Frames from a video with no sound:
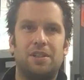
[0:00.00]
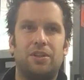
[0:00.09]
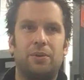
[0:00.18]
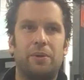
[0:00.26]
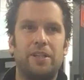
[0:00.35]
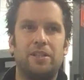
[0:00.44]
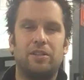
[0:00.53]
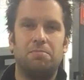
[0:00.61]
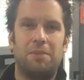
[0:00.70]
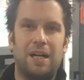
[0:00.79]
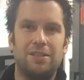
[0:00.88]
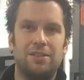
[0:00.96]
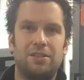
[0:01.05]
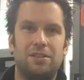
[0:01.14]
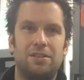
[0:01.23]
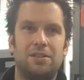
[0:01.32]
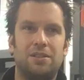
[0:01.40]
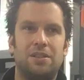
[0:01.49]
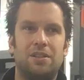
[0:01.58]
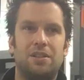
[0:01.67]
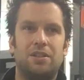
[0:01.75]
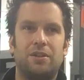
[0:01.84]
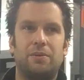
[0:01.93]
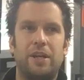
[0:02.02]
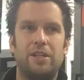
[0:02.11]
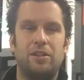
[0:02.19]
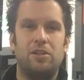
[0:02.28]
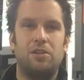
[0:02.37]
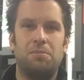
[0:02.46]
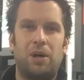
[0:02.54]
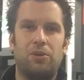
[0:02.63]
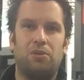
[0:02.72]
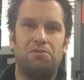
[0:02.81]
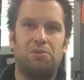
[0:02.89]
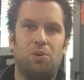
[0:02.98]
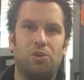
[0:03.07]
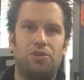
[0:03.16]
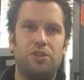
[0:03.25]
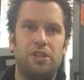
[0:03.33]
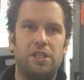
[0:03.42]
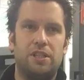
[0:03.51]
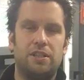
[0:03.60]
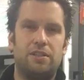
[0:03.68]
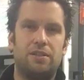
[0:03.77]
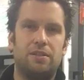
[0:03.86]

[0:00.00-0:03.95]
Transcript: The greater the mass, the greater the amount of force needed.